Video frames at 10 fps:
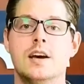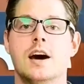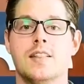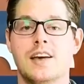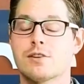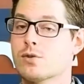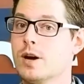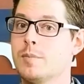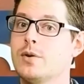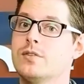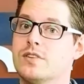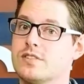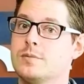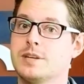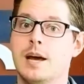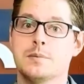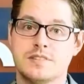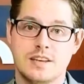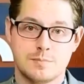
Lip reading: unlike Trump, who just sometimes says